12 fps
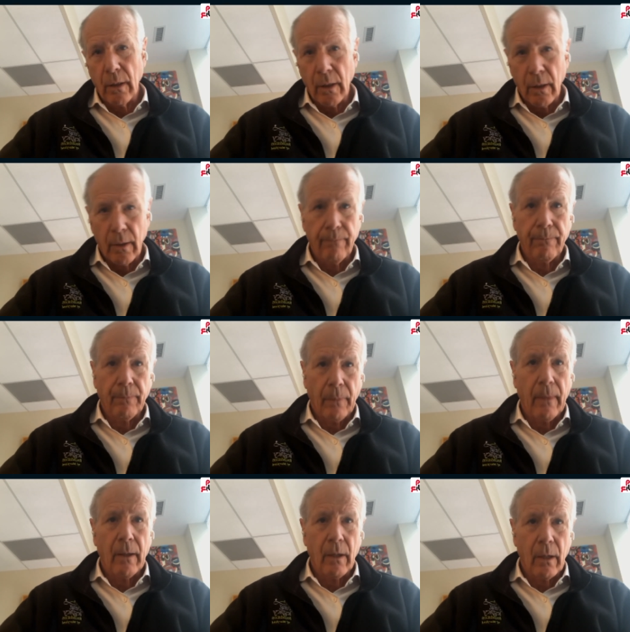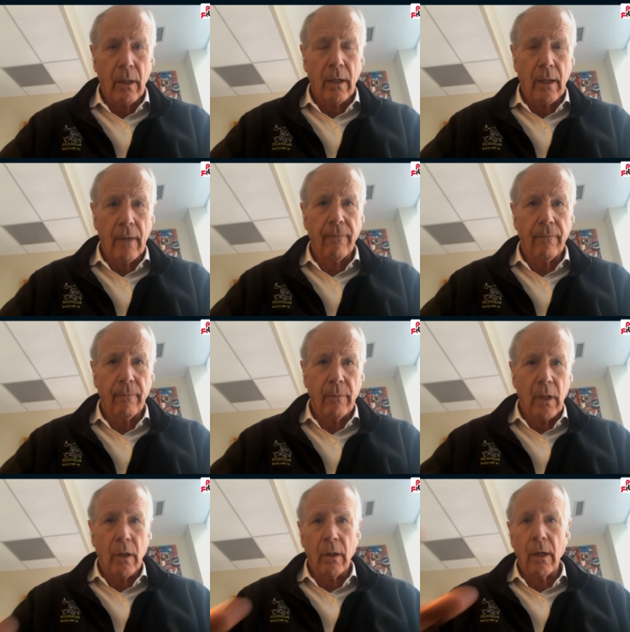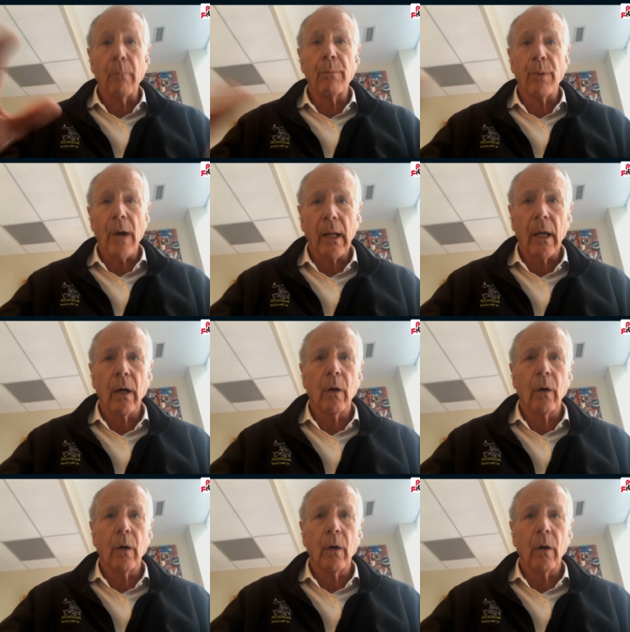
um, uh, and, you know, umbrella